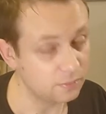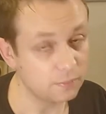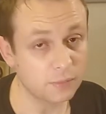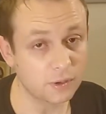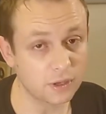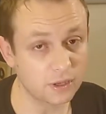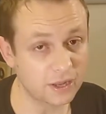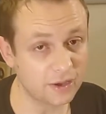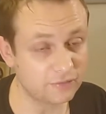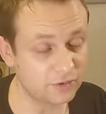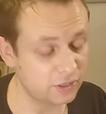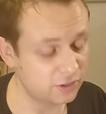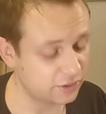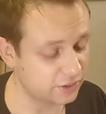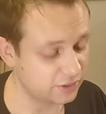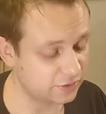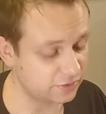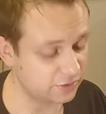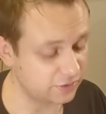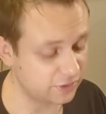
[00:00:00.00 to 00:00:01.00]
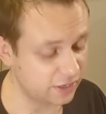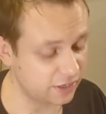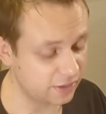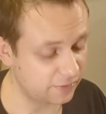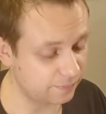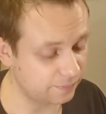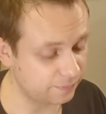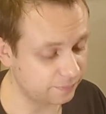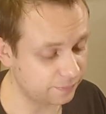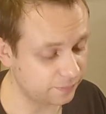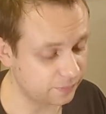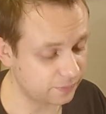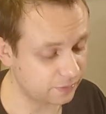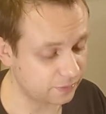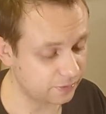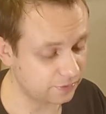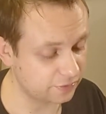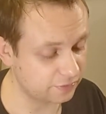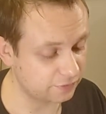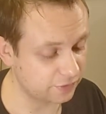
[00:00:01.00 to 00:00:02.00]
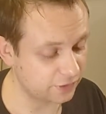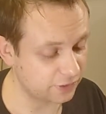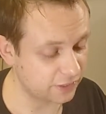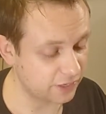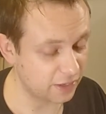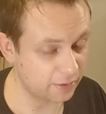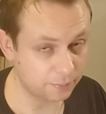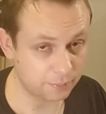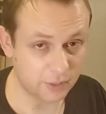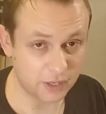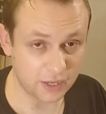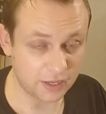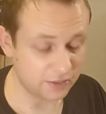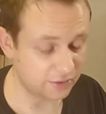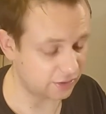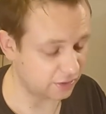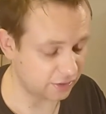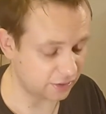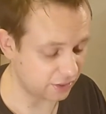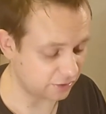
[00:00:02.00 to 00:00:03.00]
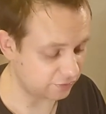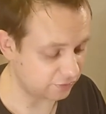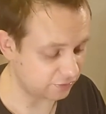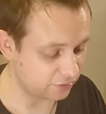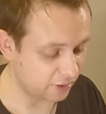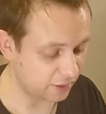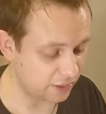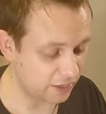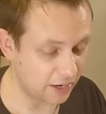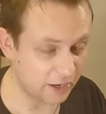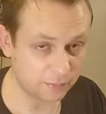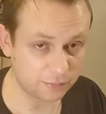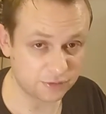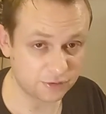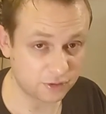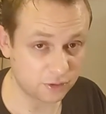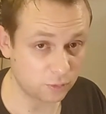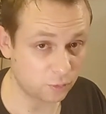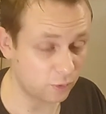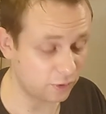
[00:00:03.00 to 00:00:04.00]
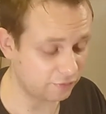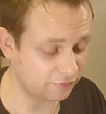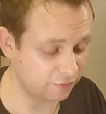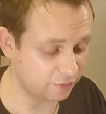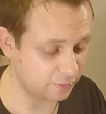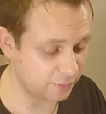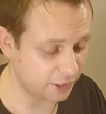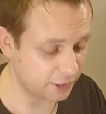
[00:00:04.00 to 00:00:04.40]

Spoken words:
but I'll have a look into that, because if I can get him playing, then that's an absolute win for